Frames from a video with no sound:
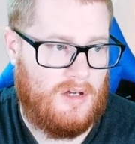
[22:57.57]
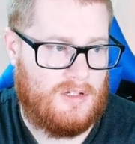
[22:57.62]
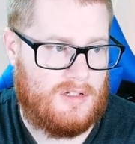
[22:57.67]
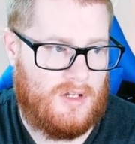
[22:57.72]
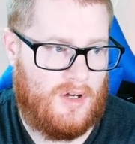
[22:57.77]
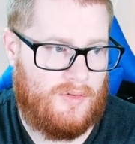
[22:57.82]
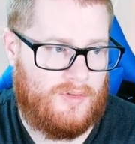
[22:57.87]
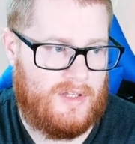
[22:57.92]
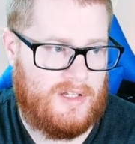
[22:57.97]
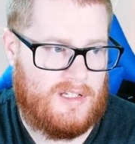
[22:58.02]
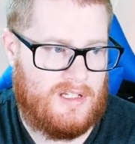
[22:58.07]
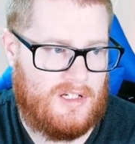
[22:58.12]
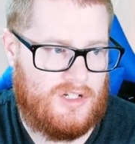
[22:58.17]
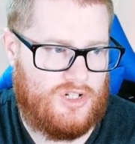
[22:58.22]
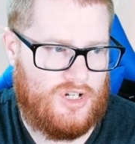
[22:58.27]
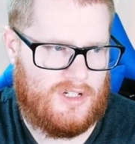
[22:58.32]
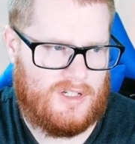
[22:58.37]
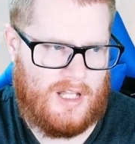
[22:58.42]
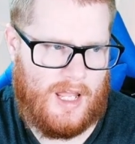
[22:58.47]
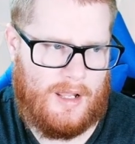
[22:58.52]
So this is
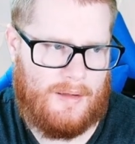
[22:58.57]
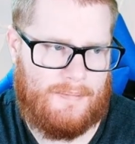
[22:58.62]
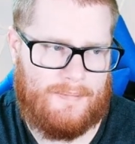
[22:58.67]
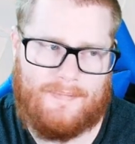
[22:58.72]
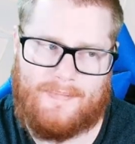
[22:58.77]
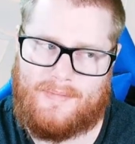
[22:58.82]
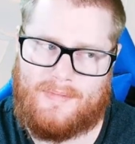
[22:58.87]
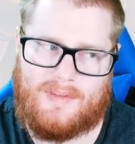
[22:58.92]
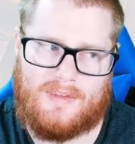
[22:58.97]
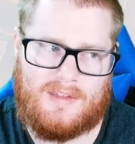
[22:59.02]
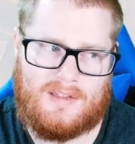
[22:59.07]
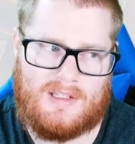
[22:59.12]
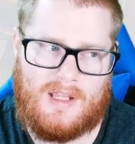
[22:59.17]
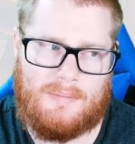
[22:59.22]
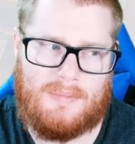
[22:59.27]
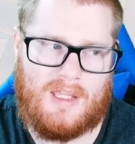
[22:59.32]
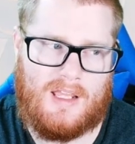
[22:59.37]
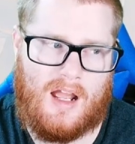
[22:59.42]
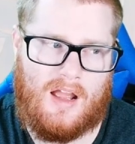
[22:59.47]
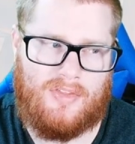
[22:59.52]
just like
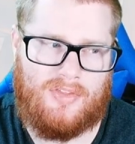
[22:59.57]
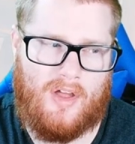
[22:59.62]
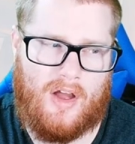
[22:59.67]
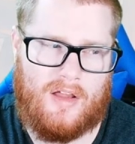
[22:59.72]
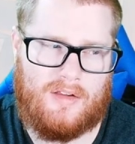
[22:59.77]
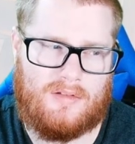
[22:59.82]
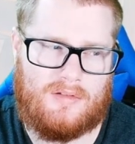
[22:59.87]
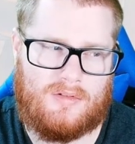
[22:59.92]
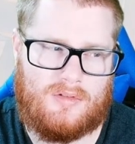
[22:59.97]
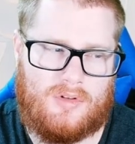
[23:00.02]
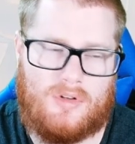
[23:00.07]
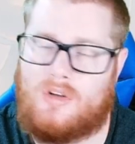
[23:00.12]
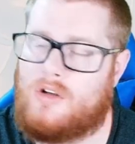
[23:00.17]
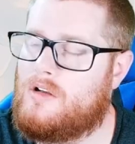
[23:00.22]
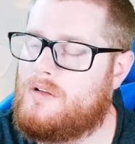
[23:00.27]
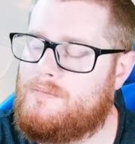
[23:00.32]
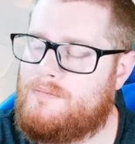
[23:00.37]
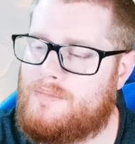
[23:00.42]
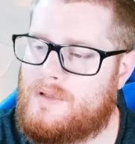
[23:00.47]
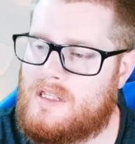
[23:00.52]
something I thought
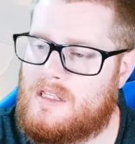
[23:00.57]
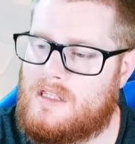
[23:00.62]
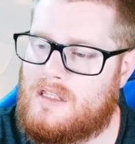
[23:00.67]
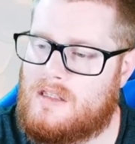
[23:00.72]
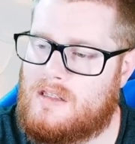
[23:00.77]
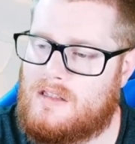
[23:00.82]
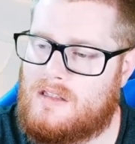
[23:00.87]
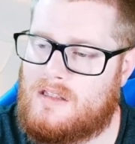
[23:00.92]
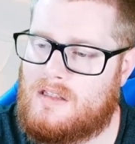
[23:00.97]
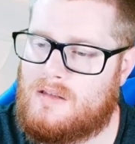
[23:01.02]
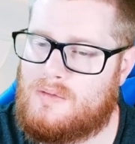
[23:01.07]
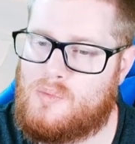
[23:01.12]
could be